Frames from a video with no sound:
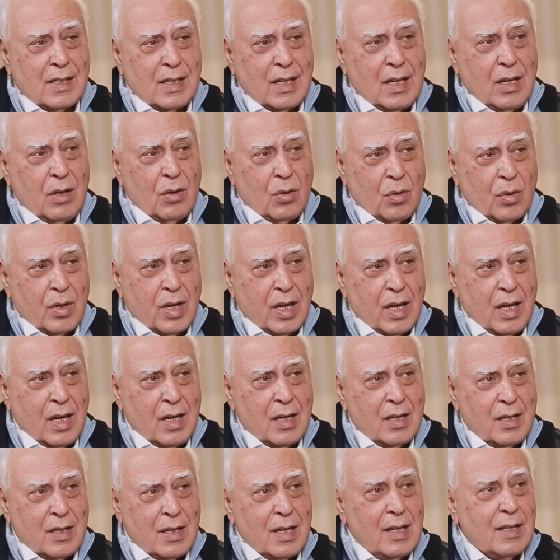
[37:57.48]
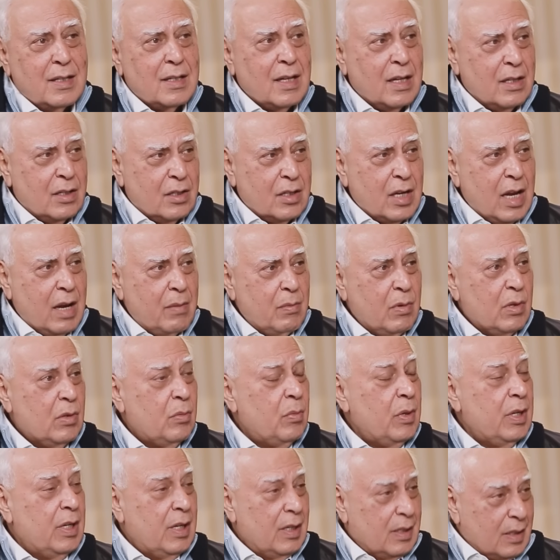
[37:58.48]
say, okay, till such time as
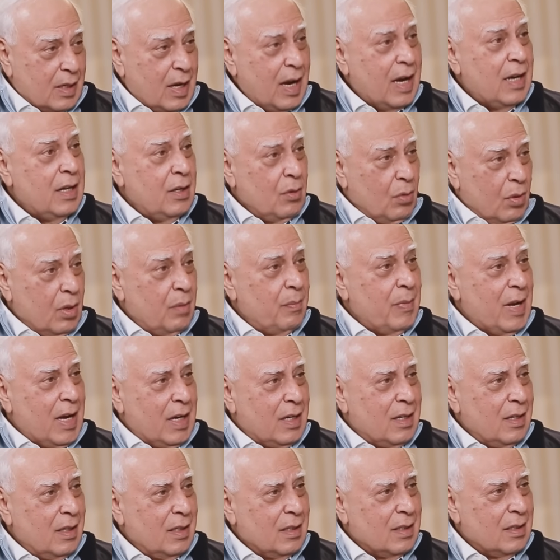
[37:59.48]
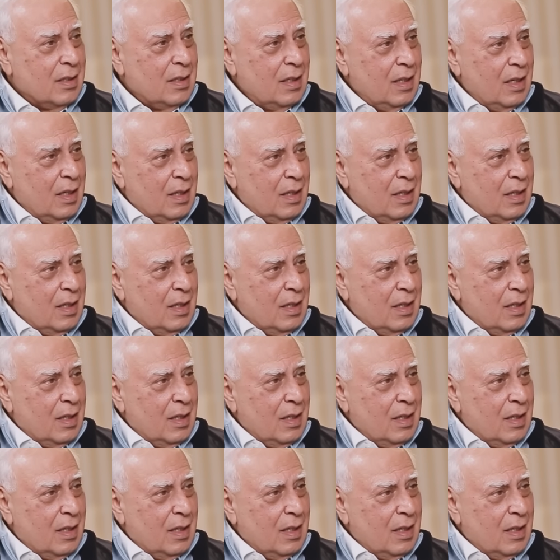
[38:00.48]
we decide all matters,